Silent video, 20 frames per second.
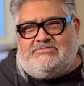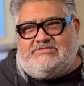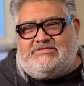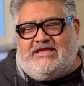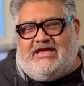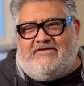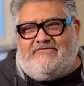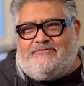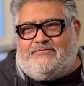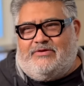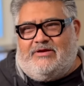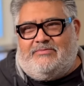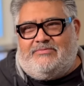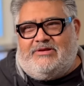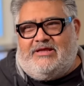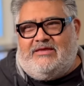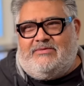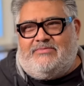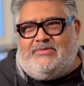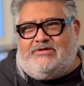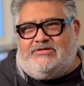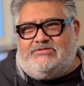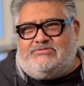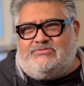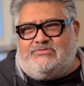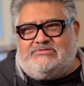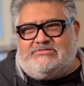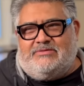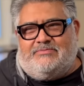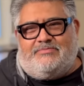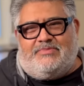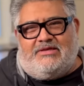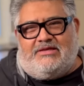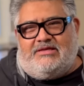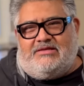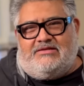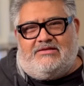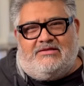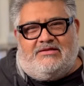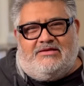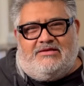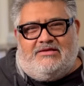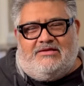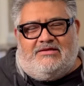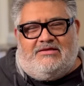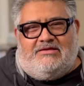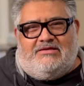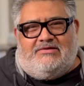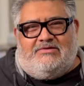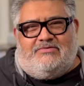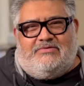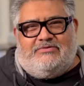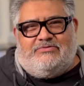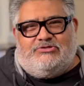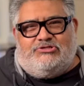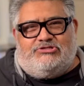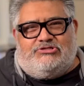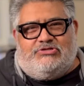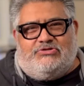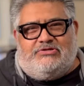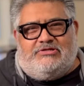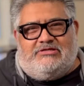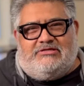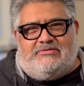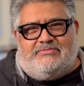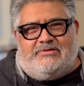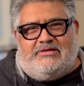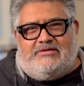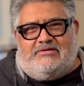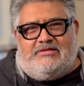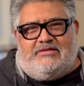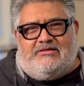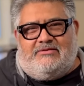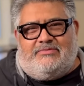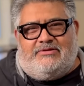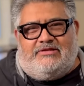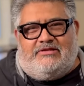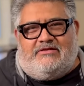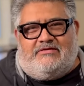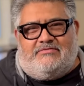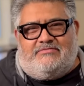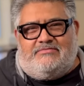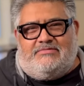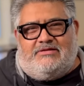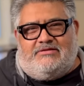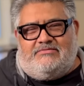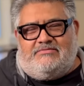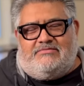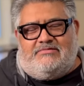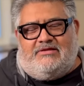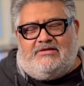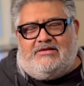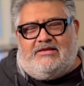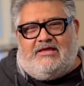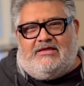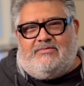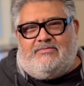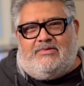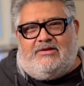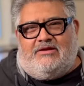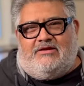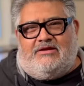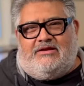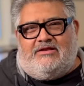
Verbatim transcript: Staff prom nightmares was a bit. We were shooting about anybody had a, a, a nightmare,